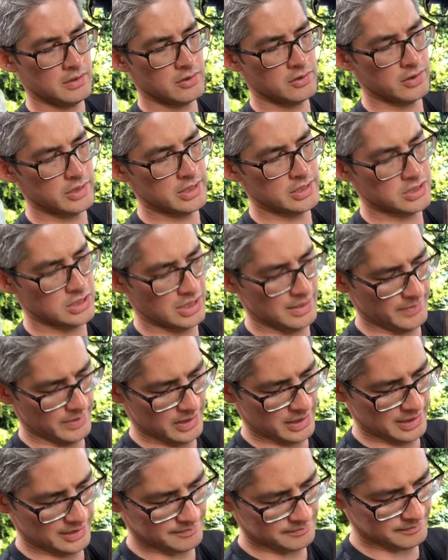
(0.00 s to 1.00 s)
Get your timer
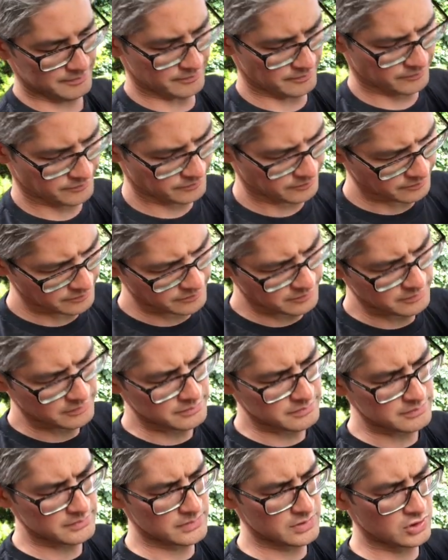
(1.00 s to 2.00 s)
there.
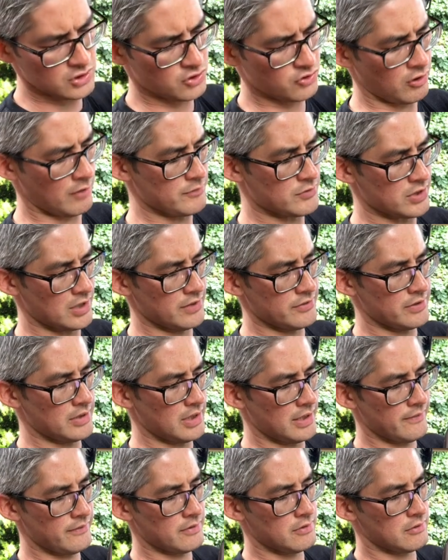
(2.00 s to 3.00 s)
Crumb tray
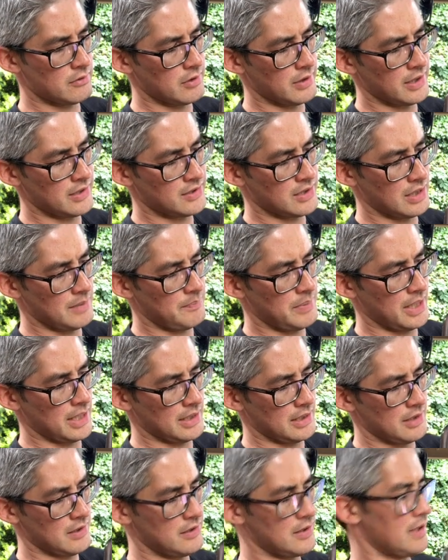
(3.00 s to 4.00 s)
underneath. Oh god, that's going to
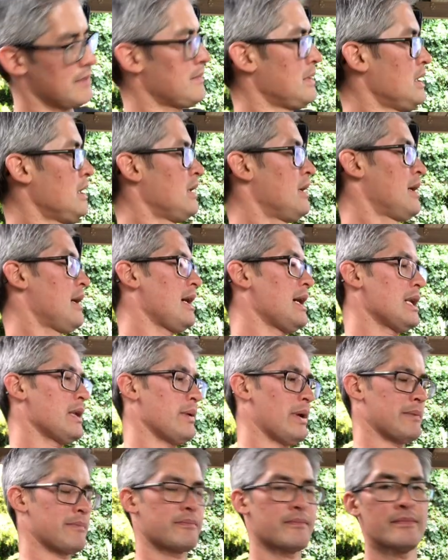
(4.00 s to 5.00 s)
ping in a sec.
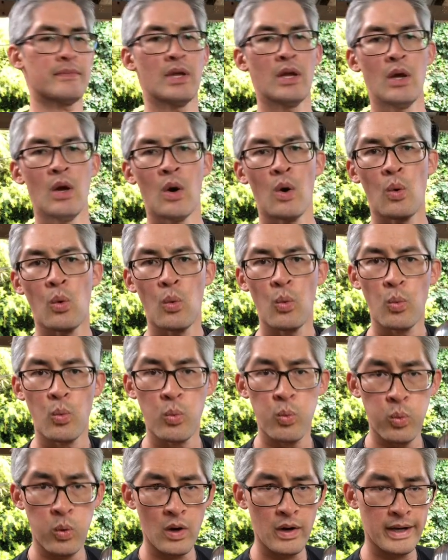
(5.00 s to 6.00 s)
Anyway,
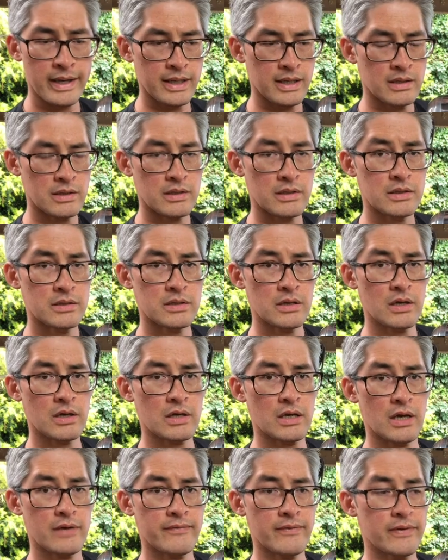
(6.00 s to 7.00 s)
why did I
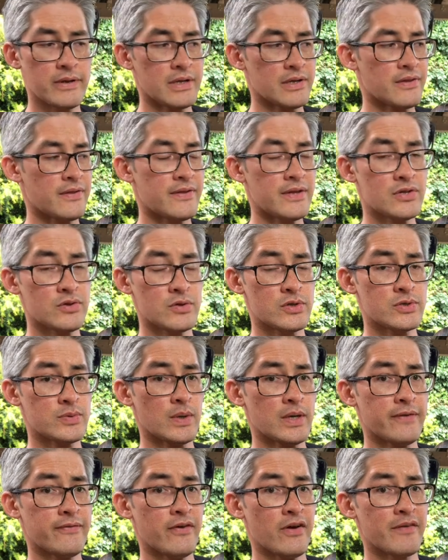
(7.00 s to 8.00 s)
go for this? This was
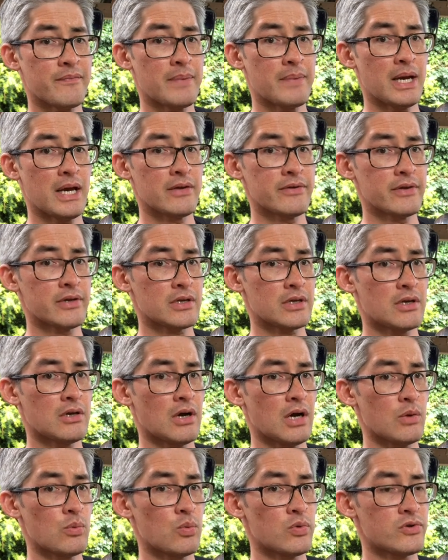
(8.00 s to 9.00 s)
£25 and the
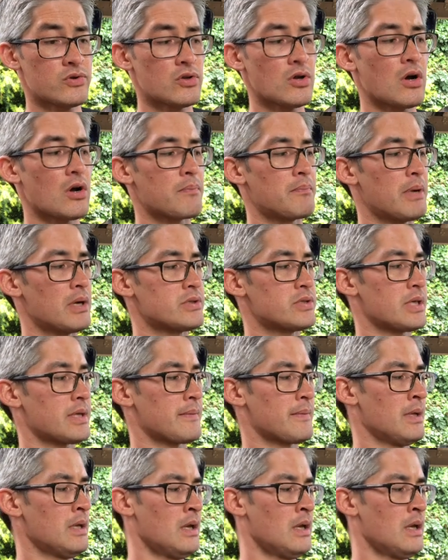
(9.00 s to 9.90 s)
guy was not budging.